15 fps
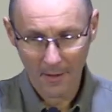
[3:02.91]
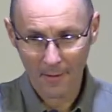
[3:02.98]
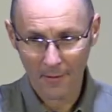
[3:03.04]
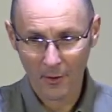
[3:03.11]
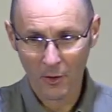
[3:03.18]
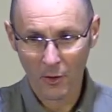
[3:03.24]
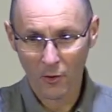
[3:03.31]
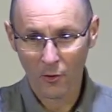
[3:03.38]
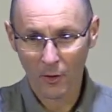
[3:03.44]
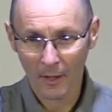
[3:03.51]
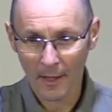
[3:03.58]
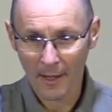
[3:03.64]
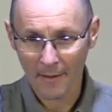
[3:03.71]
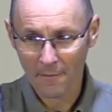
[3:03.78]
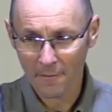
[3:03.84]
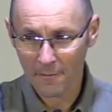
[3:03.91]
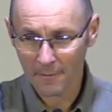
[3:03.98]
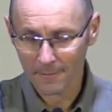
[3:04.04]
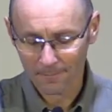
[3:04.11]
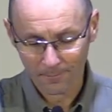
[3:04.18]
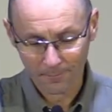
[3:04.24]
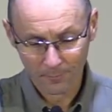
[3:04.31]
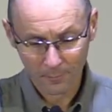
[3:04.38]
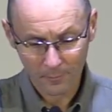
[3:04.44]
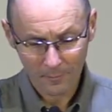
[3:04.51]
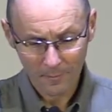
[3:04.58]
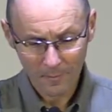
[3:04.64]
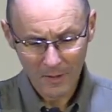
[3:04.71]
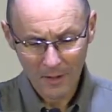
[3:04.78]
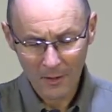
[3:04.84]
The good life.
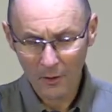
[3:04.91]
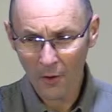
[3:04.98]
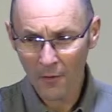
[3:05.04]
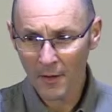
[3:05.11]
Not